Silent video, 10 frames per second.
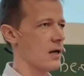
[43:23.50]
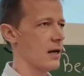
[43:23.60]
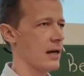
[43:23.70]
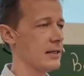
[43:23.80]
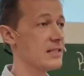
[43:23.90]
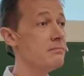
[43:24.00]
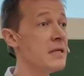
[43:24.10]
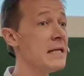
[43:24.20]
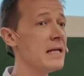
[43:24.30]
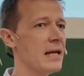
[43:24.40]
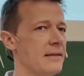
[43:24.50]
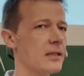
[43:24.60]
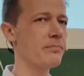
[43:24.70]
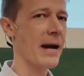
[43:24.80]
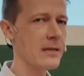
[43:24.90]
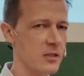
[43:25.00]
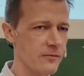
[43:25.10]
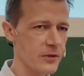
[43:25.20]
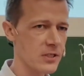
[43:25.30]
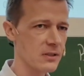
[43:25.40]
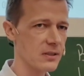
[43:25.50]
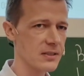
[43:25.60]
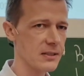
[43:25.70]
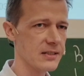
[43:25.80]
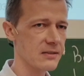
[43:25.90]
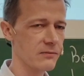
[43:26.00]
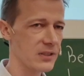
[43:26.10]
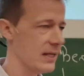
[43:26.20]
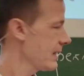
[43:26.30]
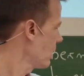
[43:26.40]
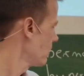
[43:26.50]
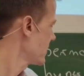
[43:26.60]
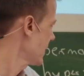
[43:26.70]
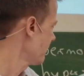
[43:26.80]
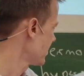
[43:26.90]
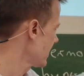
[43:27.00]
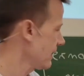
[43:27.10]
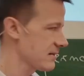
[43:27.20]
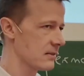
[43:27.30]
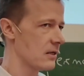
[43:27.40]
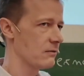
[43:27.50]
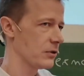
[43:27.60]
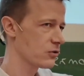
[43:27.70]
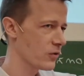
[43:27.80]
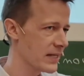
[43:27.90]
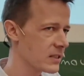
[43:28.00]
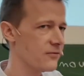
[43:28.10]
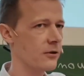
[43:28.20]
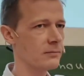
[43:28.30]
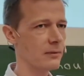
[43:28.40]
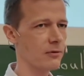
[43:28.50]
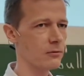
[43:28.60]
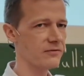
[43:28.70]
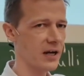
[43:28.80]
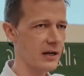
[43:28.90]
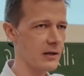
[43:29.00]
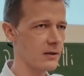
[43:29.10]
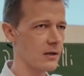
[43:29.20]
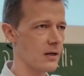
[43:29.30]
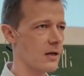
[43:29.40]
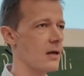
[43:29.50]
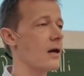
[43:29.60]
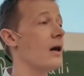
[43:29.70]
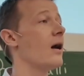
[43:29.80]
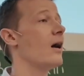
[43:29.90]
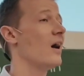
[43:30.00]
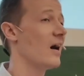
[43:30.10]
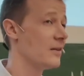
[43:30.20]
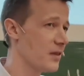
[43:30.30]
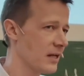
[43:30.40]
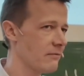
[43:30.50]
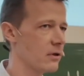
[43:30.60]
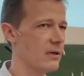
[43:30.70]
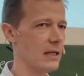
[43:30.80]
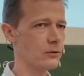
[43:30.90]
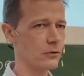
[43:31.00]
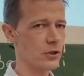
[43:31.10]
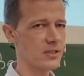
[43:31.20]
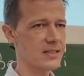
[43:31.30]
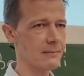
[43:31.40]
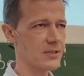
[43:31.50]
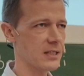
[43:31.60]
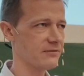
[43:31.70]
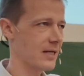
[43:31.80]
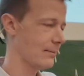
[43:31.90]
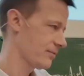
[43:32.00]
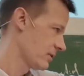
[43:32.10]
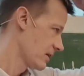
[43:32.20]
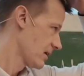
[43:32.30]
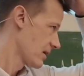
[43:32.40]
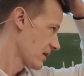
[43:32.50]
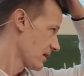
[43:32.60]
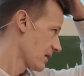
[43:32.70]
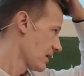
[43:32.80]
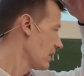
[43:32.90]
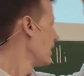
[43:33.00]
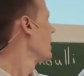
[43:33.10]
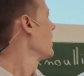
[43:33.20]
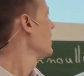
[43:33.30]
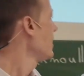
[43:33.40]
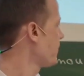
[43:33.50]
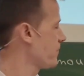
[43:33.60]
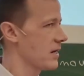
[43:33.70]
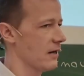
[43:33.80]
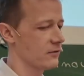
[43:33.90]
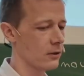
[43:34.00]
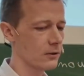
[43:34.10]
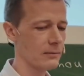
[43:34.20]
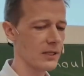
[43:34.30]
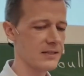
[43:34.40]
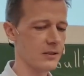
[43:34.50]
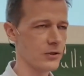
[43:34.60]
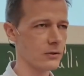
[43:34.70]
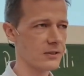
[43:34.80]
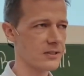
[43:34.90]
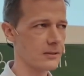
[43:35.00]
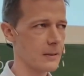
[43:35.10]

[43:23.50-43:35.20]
And it's mediated by the sufficient statistics. We take our samples X, we transform them through phi, and then we're allowed to just sum stuff up if we have the log normalization constant.